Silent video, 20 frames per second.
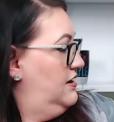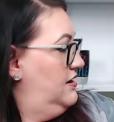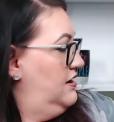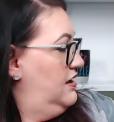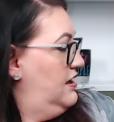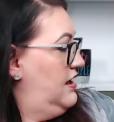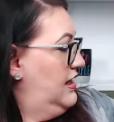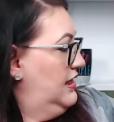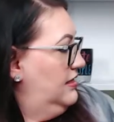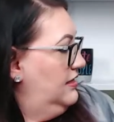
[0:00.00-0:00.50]

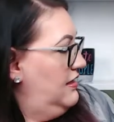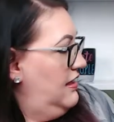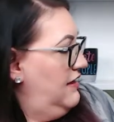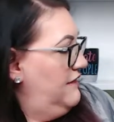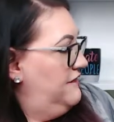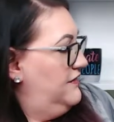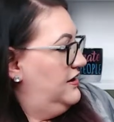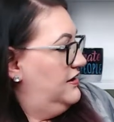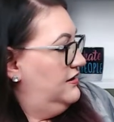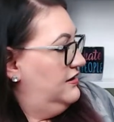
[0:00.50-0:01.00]
I love
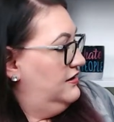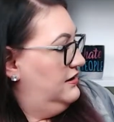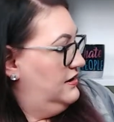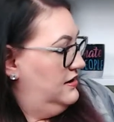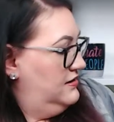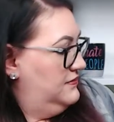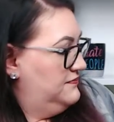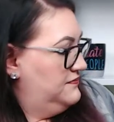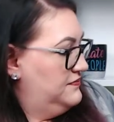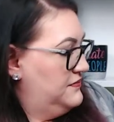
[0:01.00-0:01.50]
it.
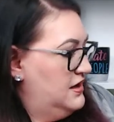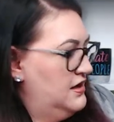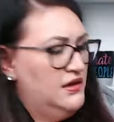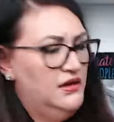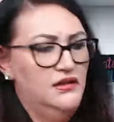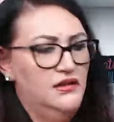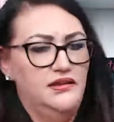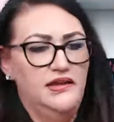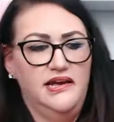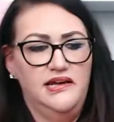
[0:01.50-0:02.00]

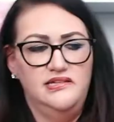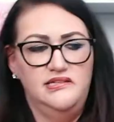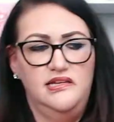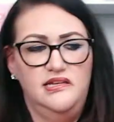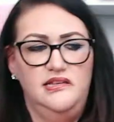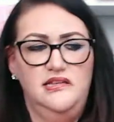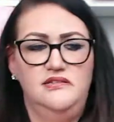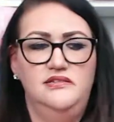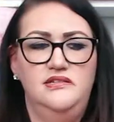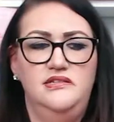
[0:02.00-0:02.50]
Like I said,
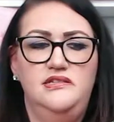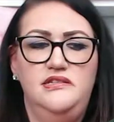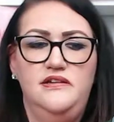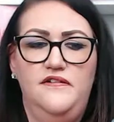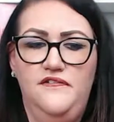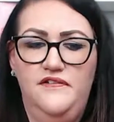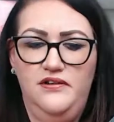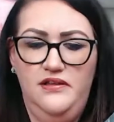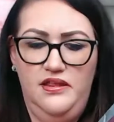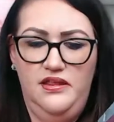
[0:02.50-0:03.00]
this is
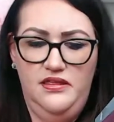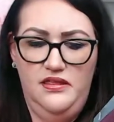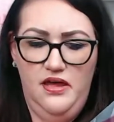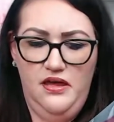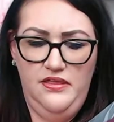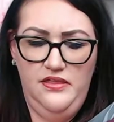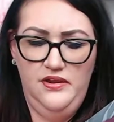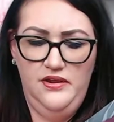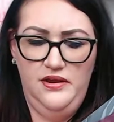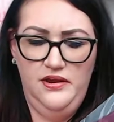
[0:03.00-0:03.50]
different than the
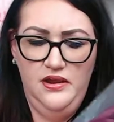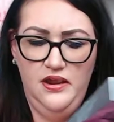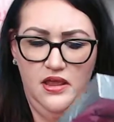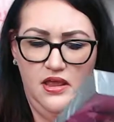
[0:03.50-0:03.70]
other